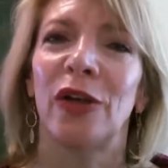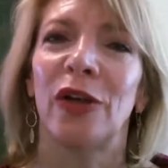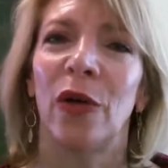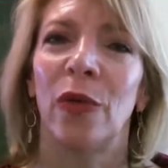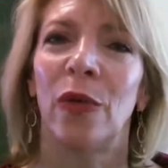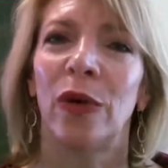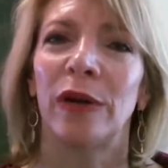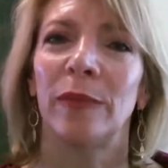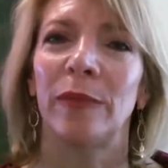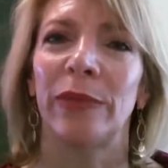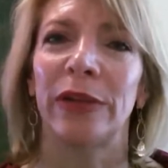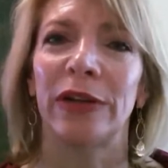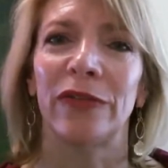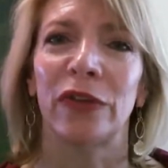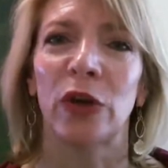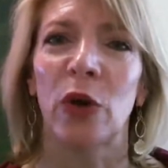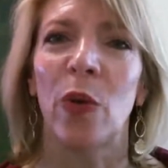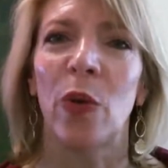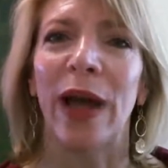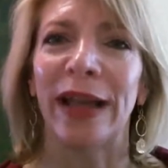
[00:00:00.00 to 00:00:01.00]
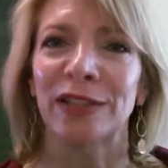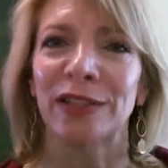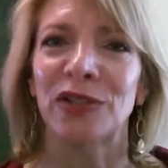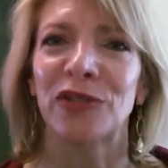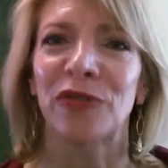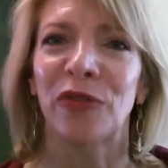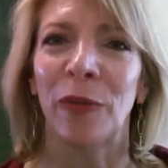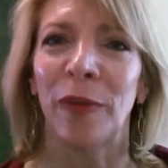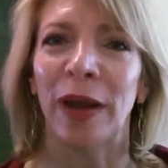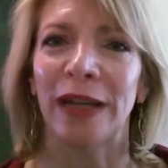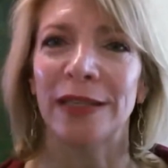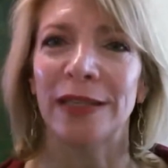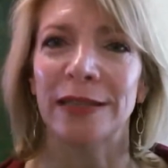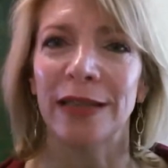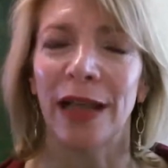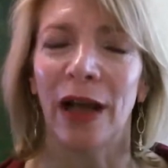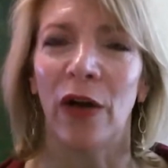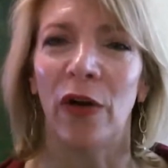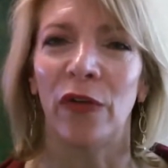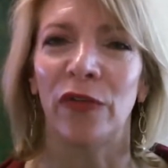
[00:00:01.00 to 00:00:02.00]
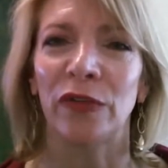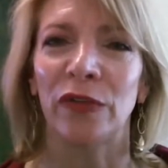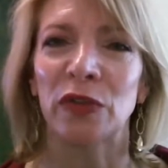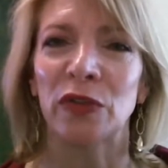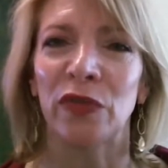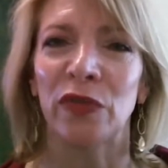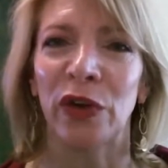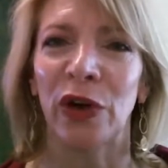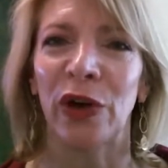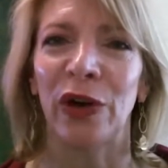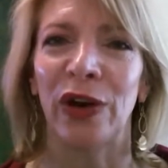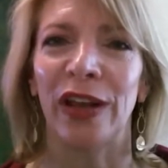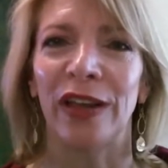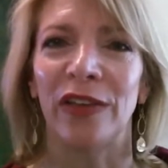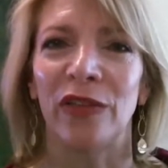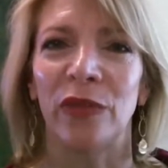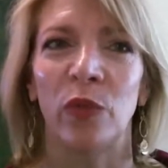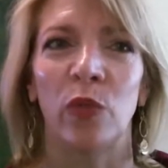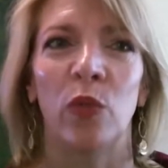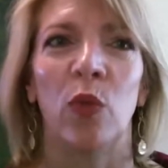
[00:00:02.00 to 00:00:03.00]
go on a bit of a quest for myself as far as